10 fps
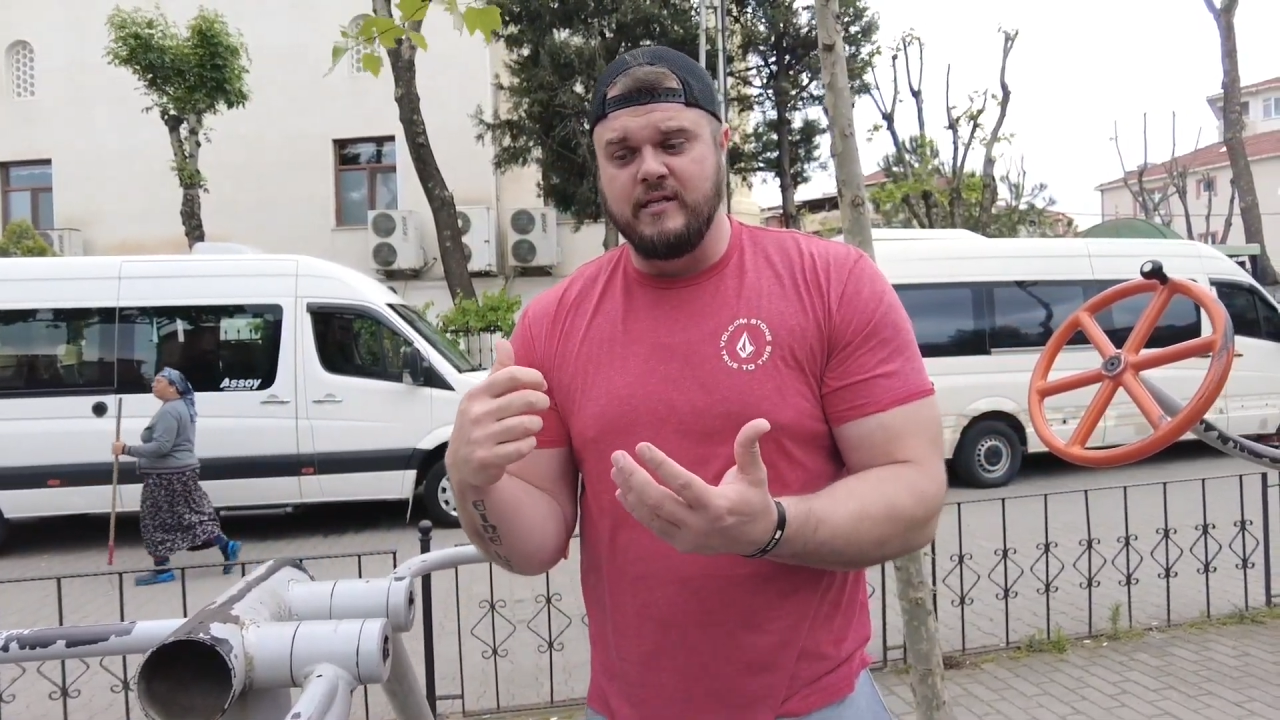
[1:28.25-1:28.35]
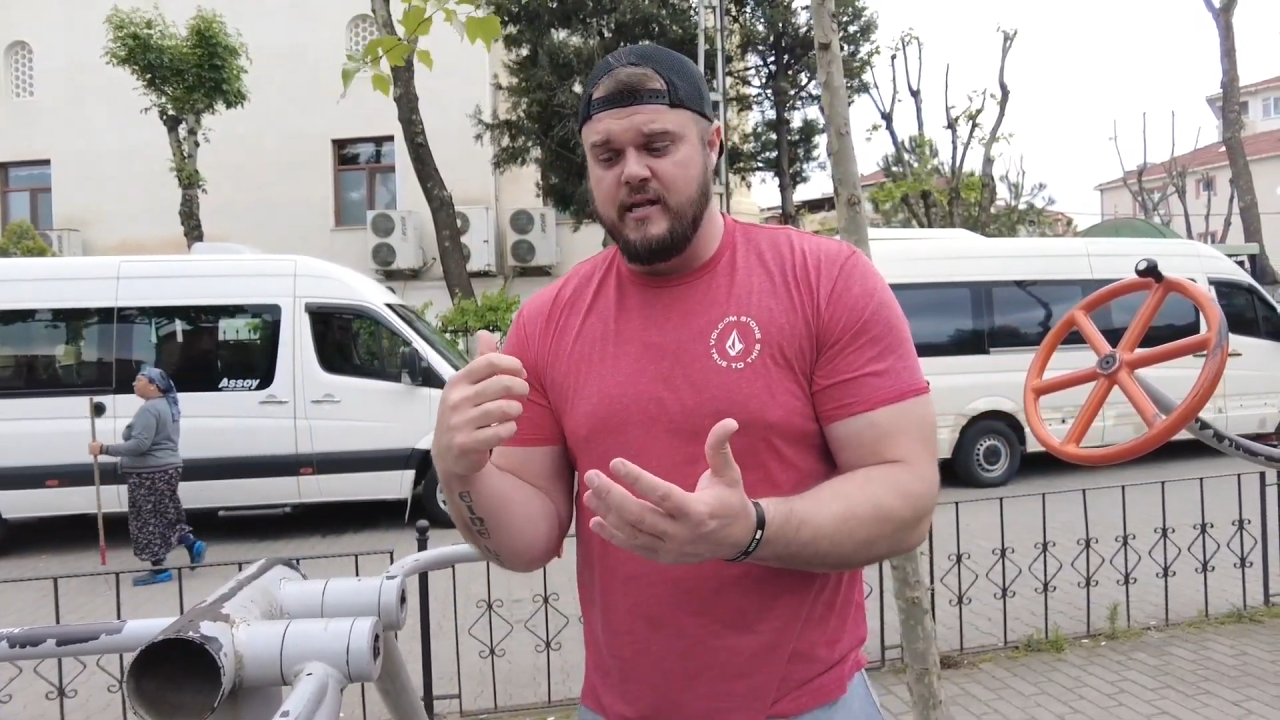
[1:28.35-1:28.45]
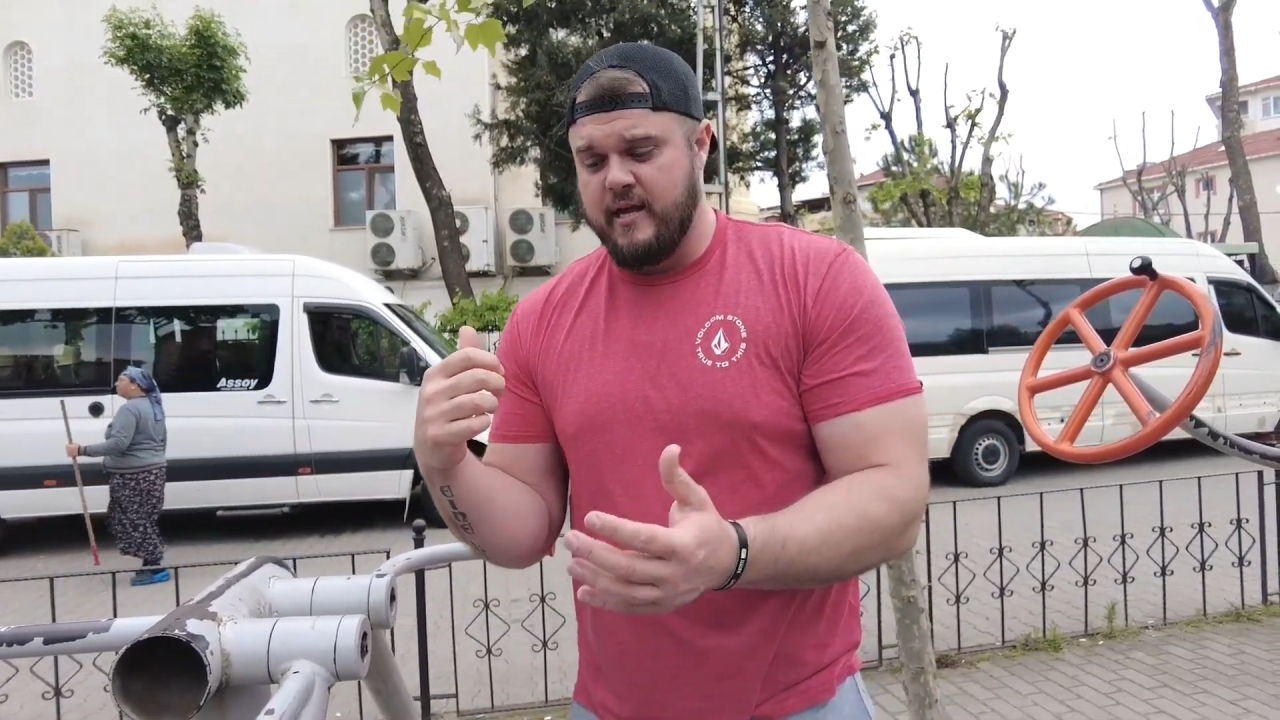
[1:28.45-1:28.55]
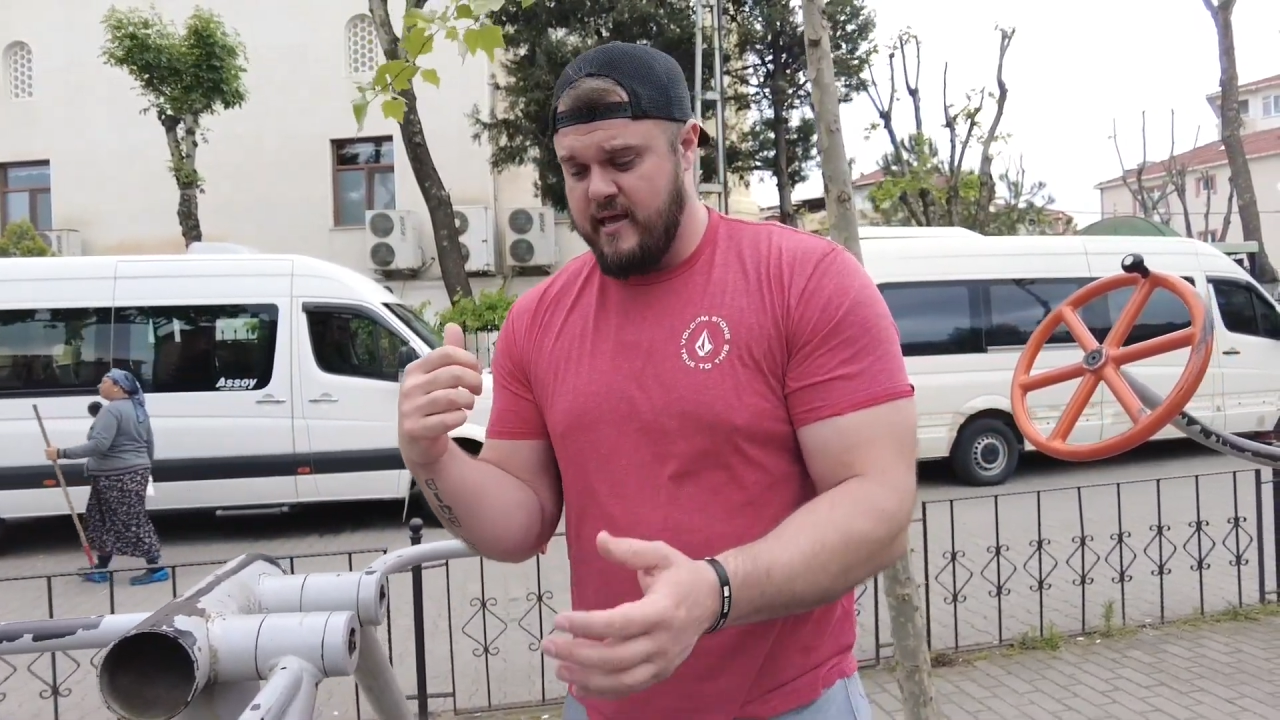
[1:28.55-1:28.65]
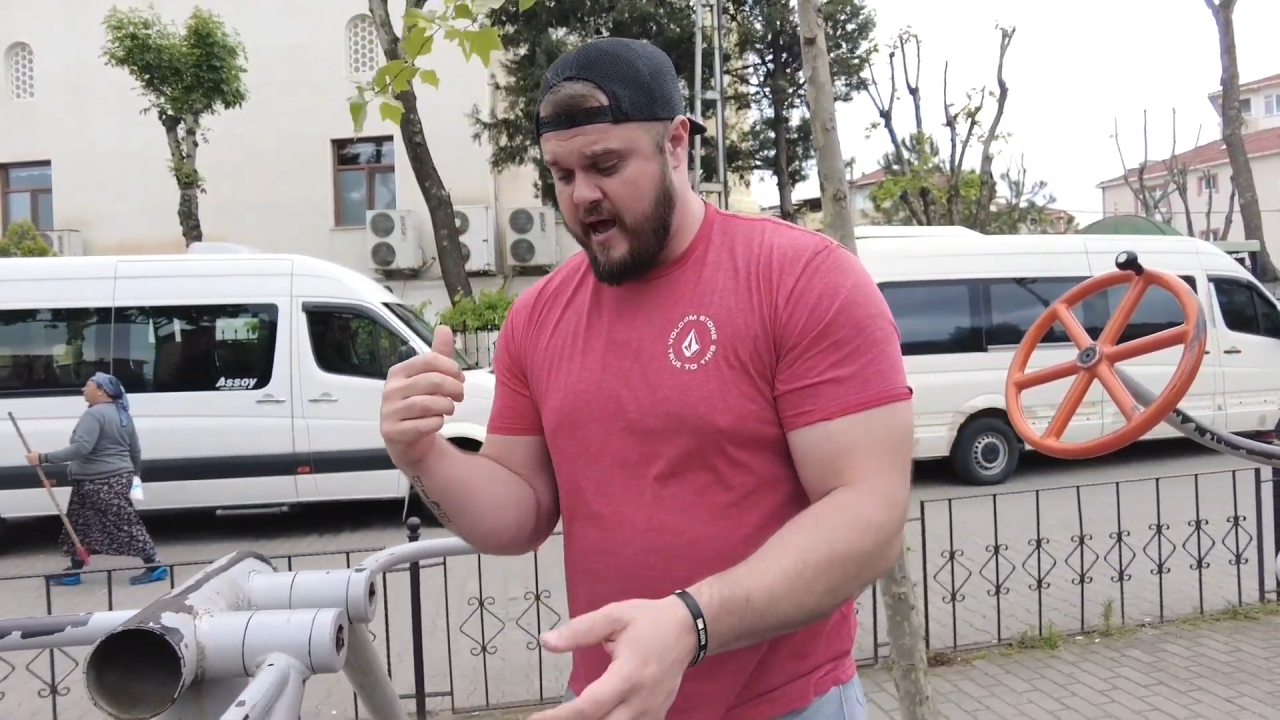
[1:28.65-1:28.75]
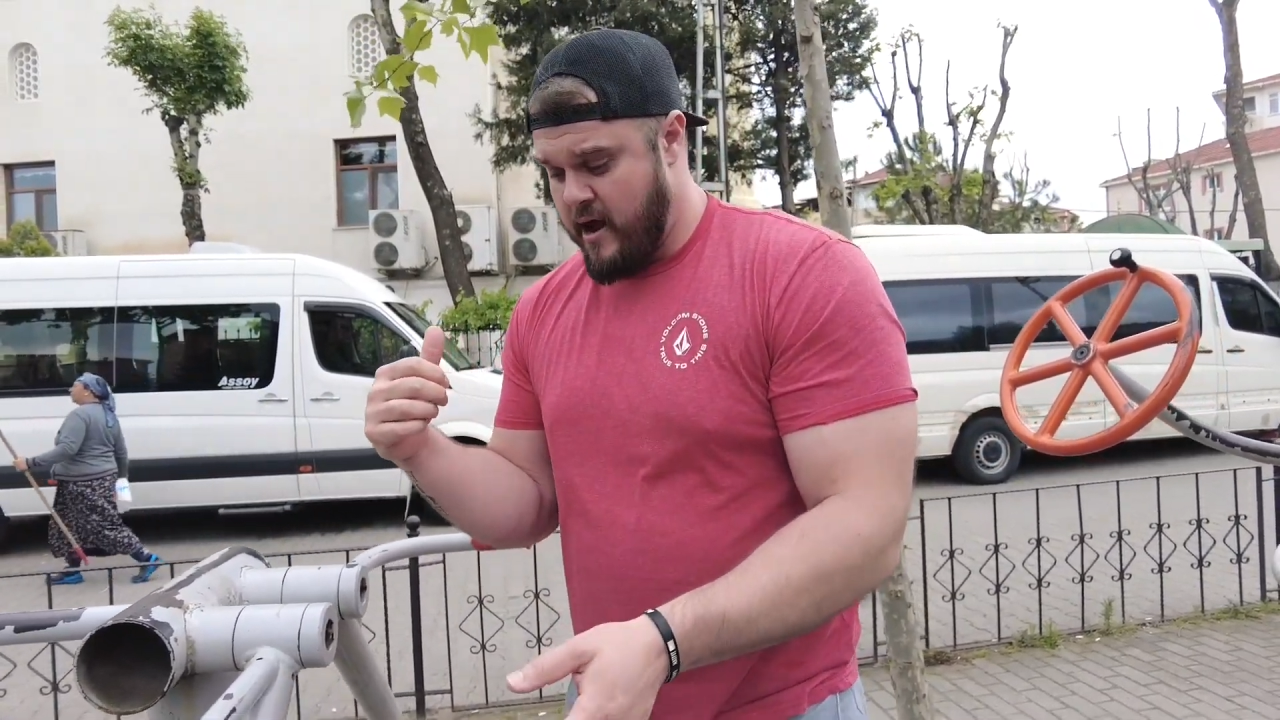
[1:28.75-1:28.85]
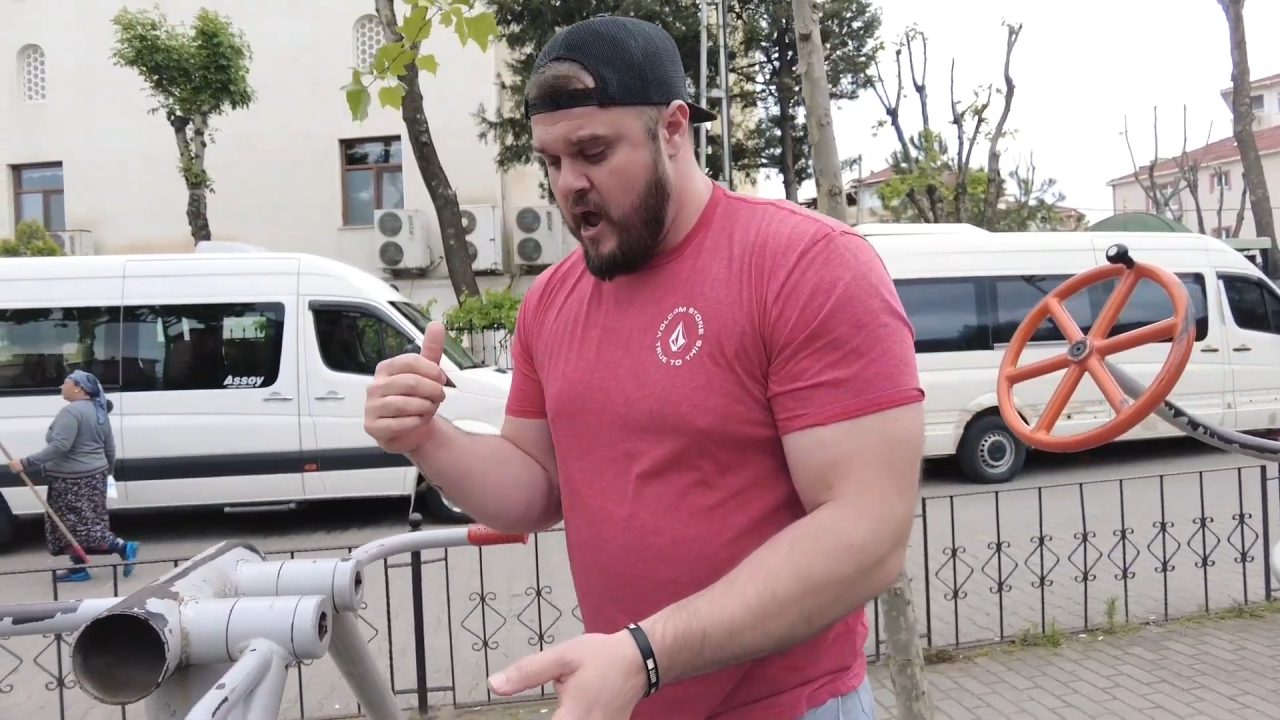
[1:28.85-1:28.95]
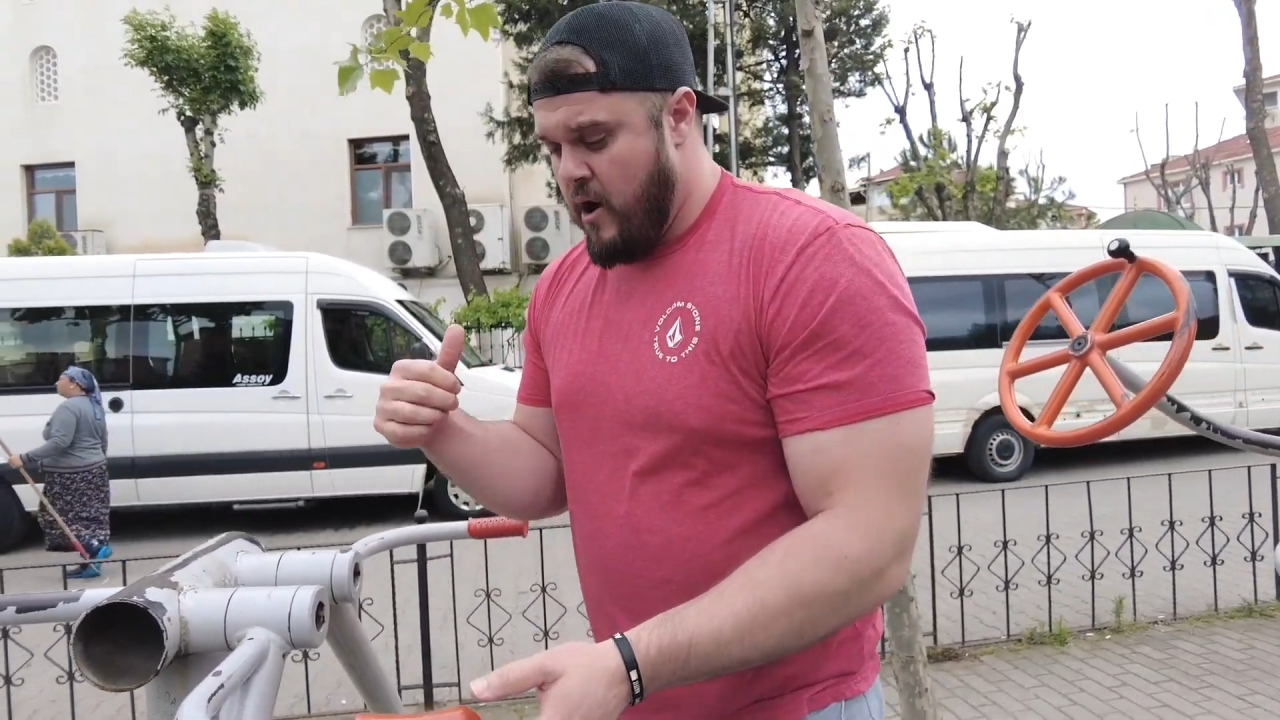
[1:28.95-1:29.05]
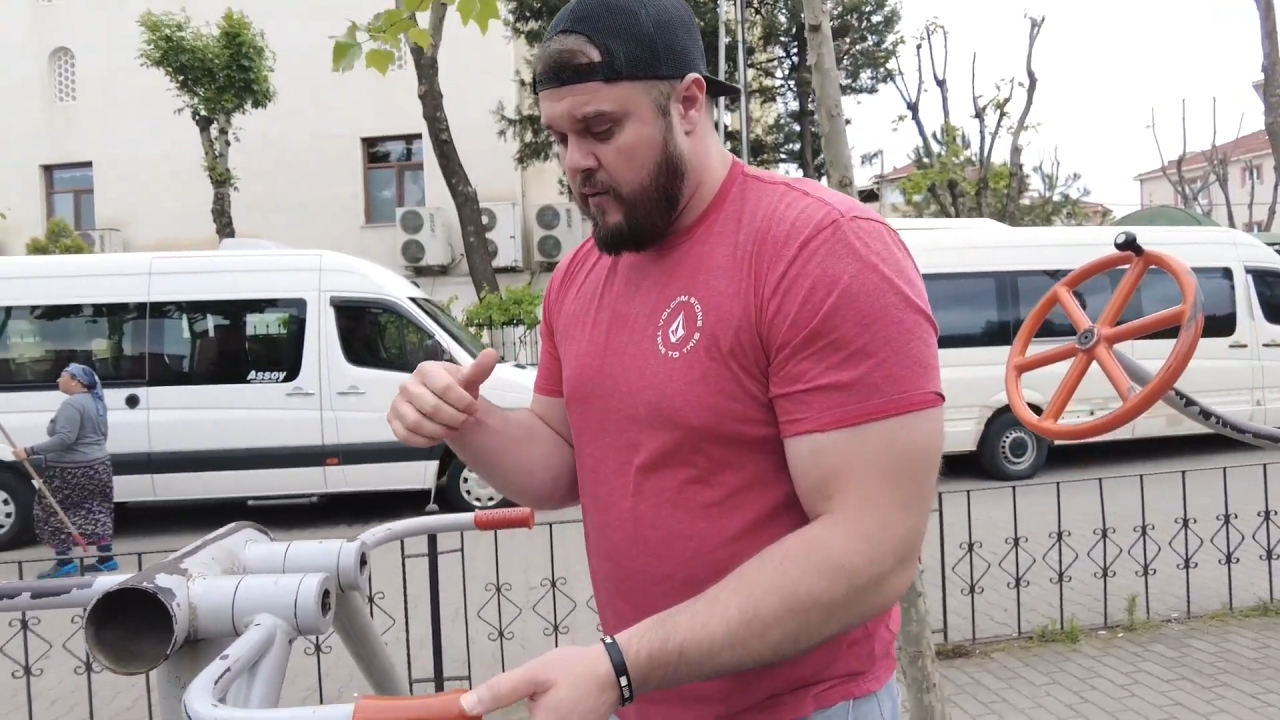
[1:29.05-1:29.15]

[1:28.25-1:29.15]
things like that,